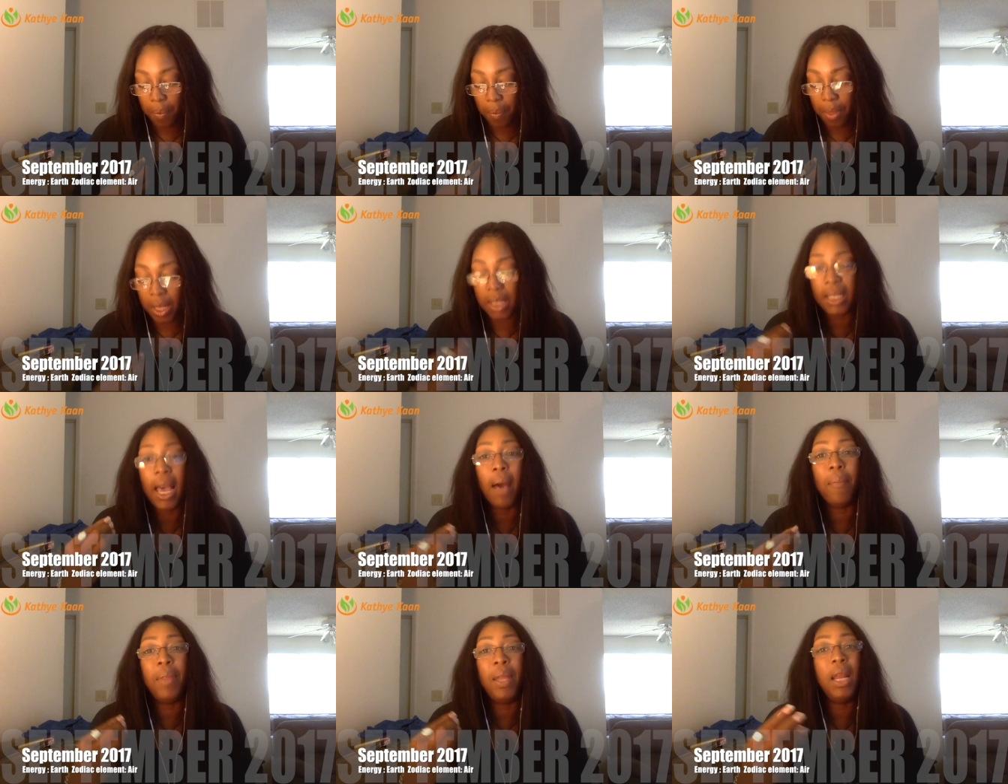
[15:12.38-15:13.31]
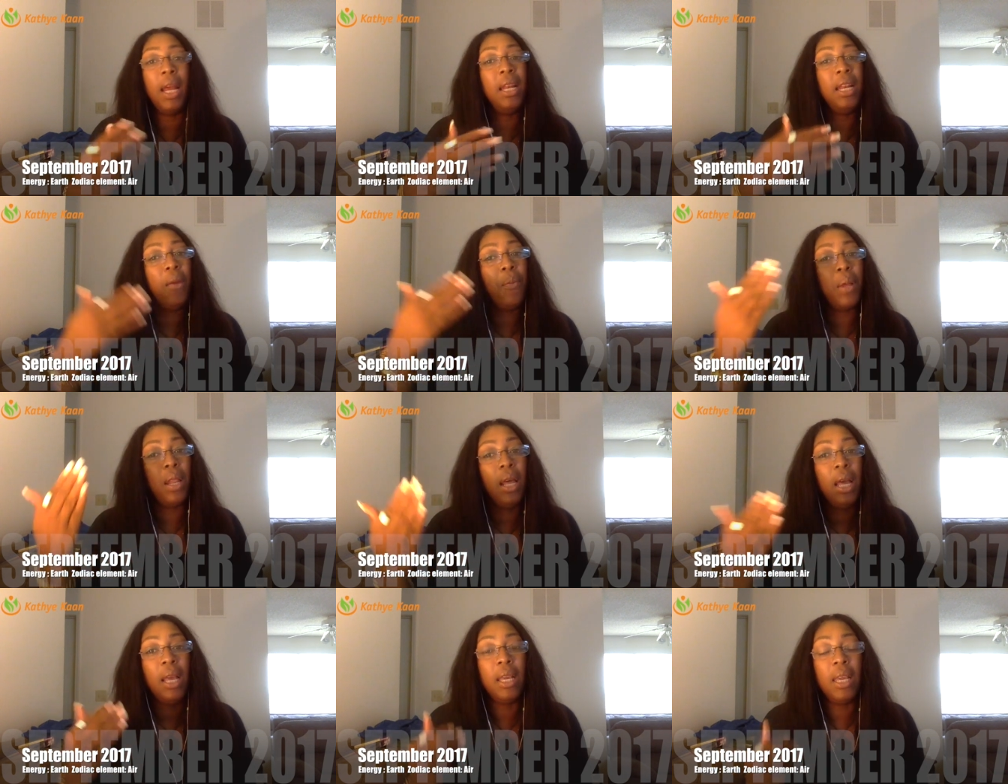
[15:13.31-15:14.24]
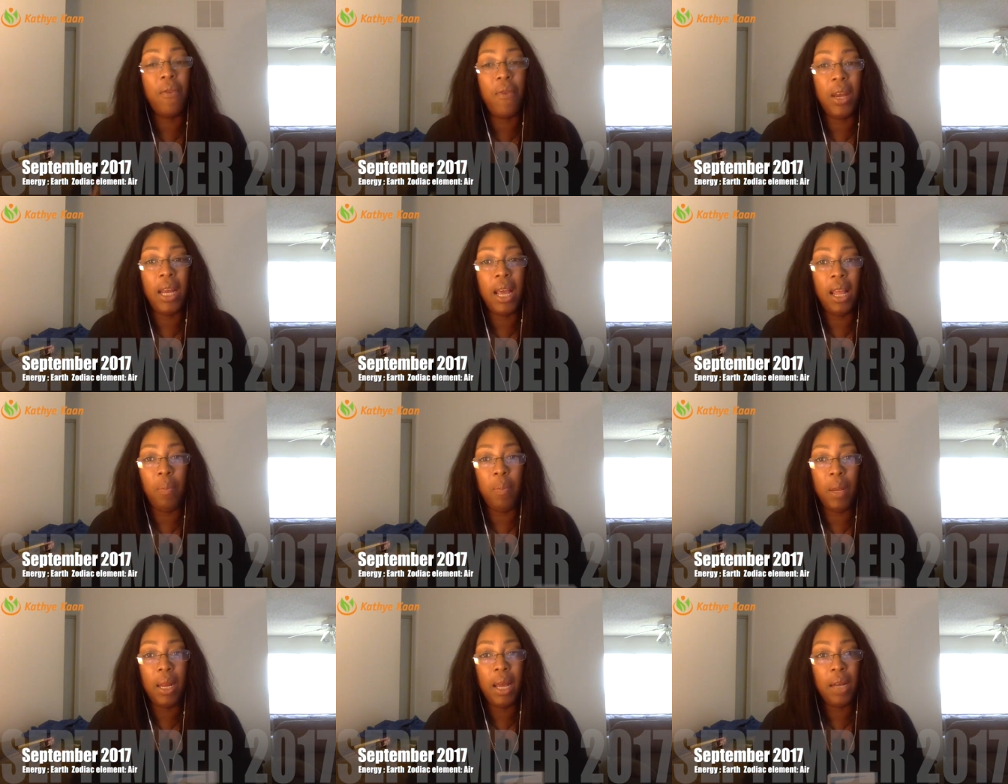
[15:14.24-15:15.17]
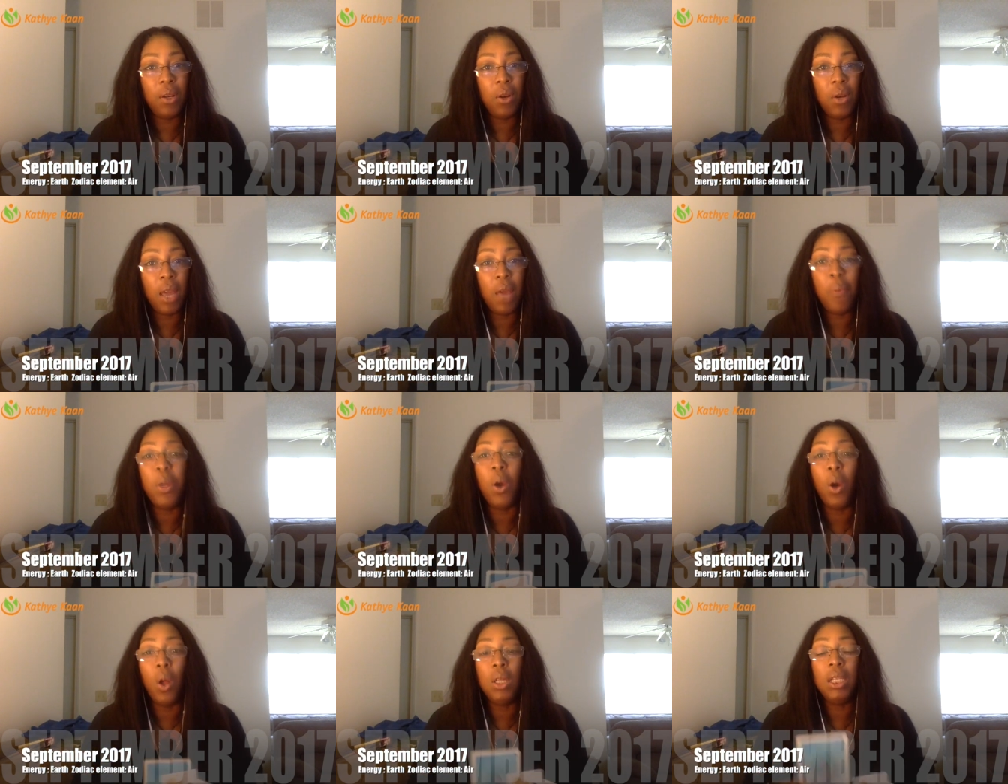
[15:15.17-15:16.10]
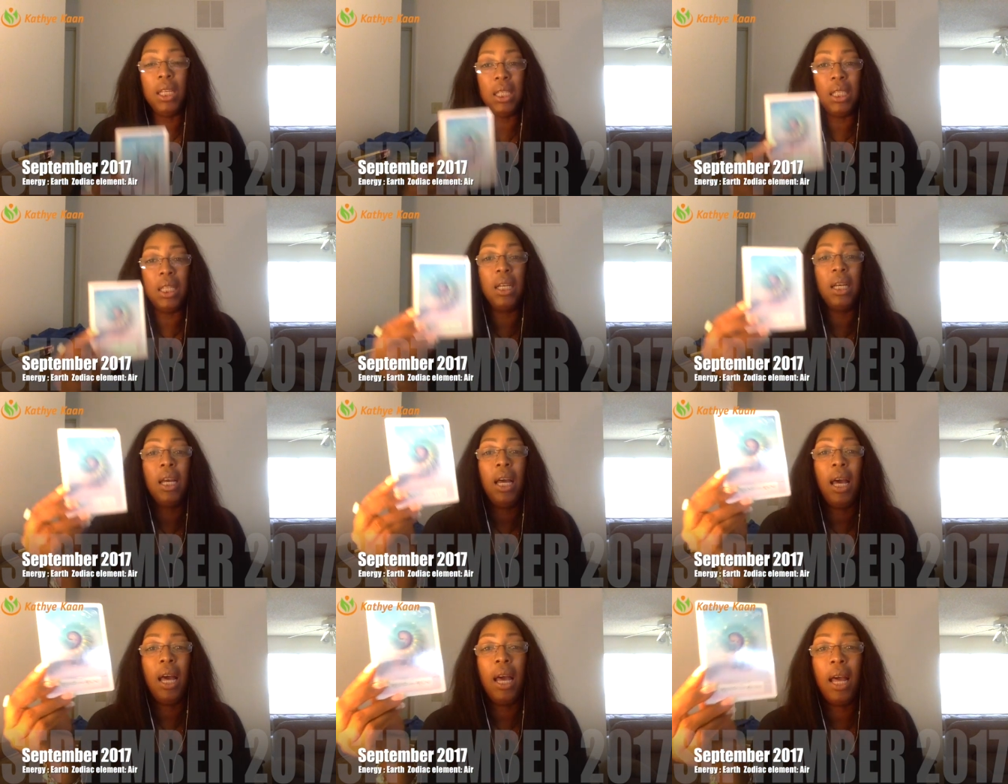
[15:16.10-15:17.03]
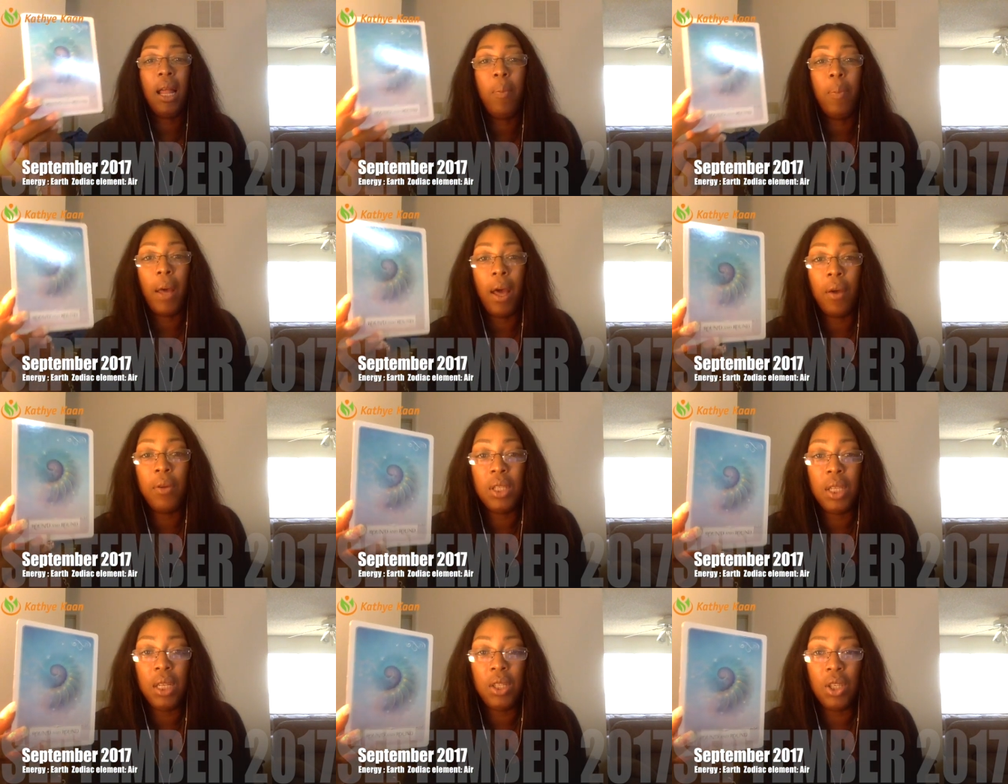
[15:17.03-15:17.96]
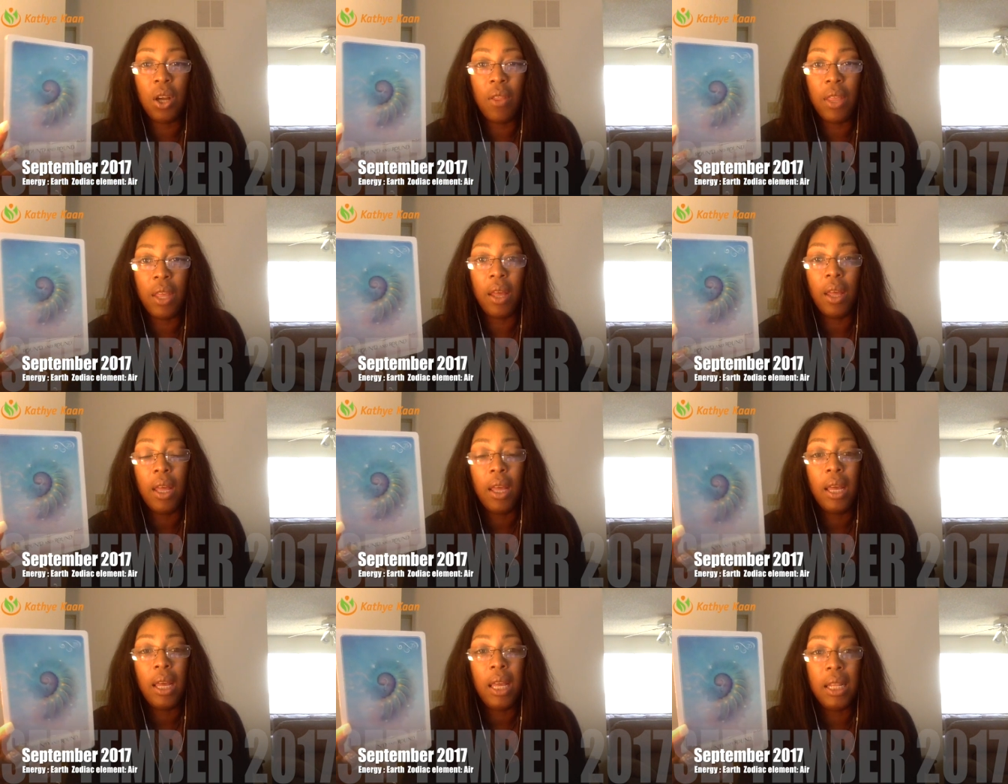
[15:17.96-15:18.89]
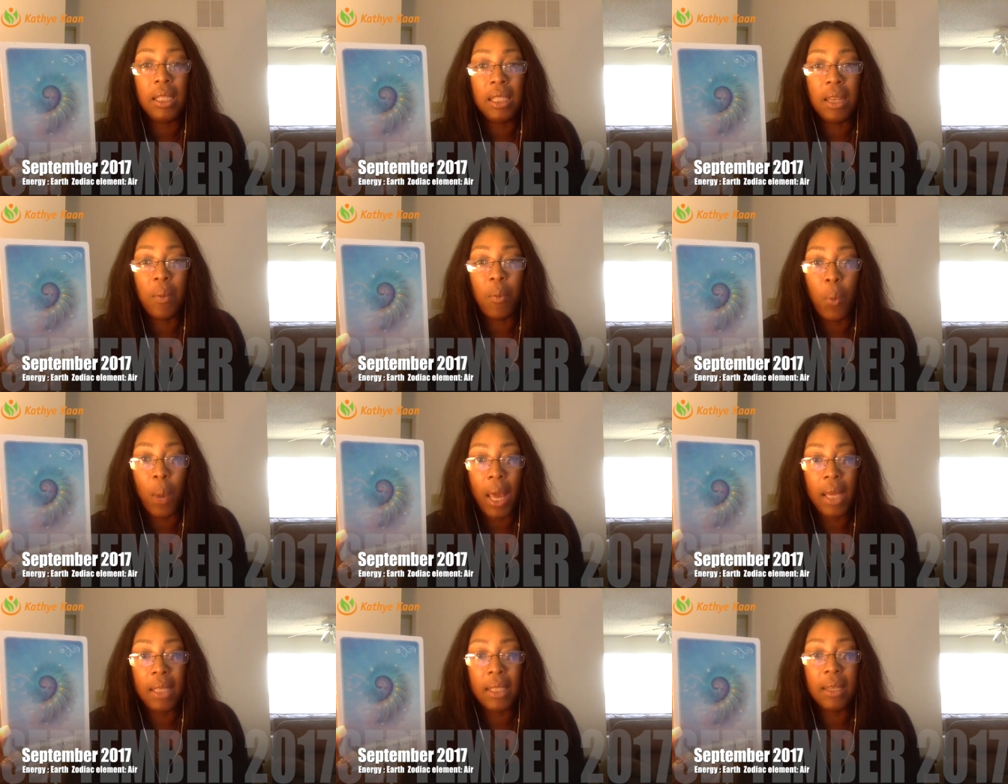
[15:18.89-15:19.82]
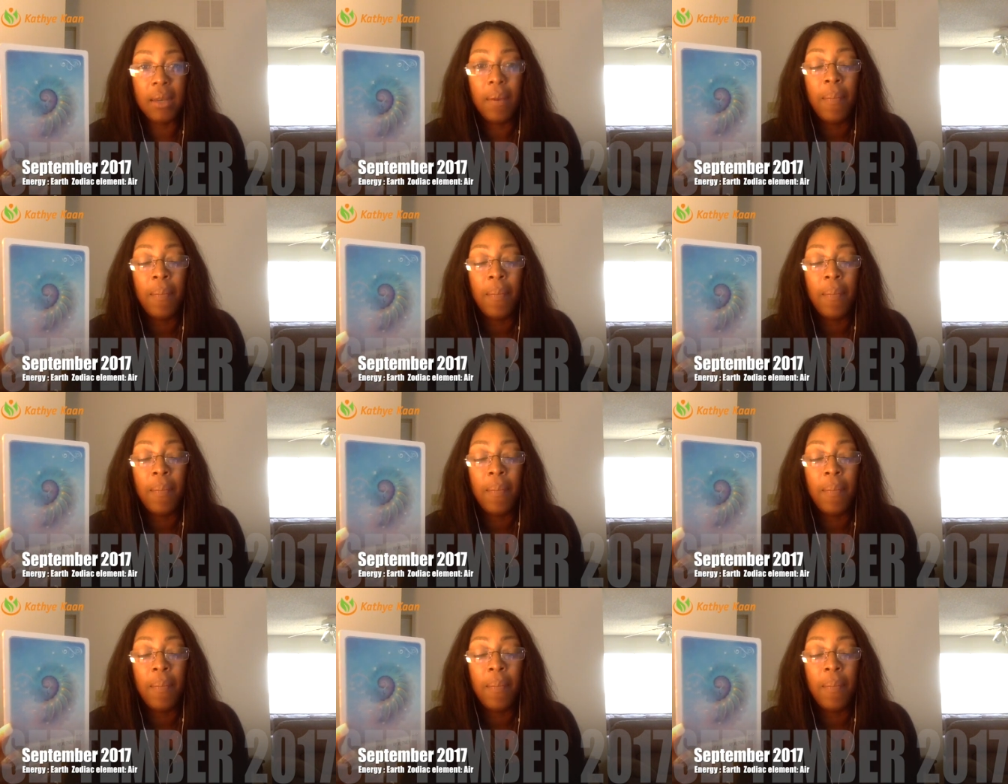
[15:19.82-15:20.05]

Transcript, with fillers: this happening, and they will give an helping hand. Okay, we all need to help out each other in some ways.